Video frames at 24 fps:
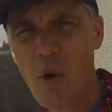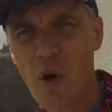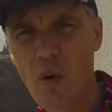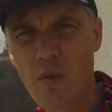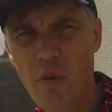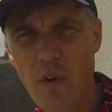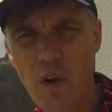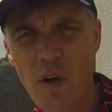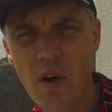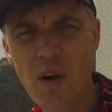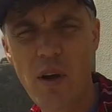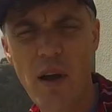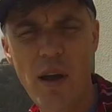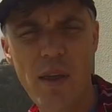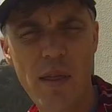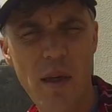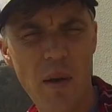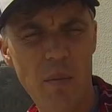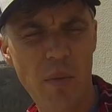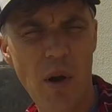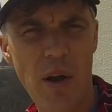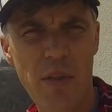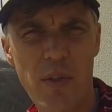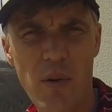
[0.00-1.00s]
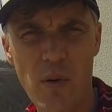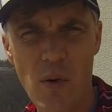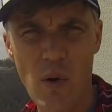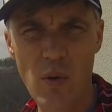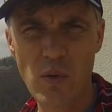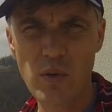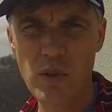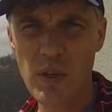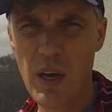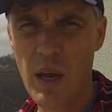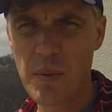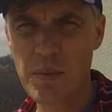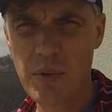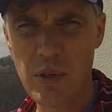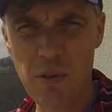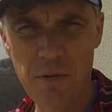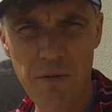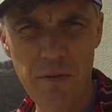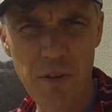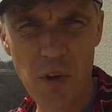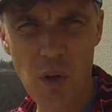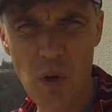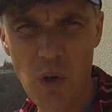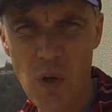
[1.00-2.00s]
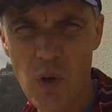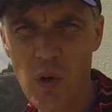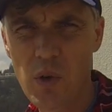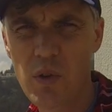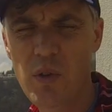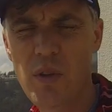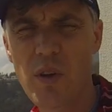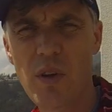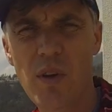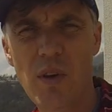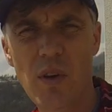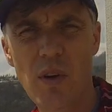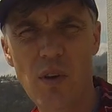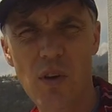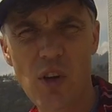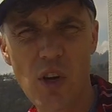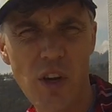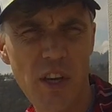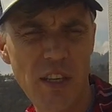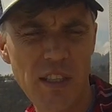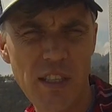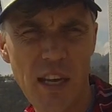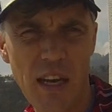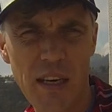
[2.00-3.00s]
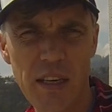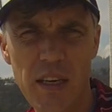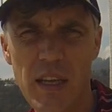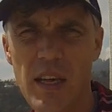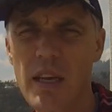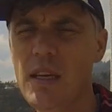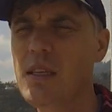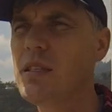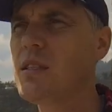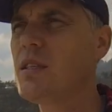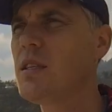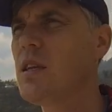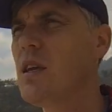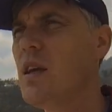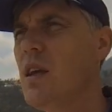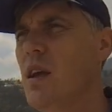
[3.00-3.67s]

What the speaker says: over and they brought their own types of food, their cooking techniques.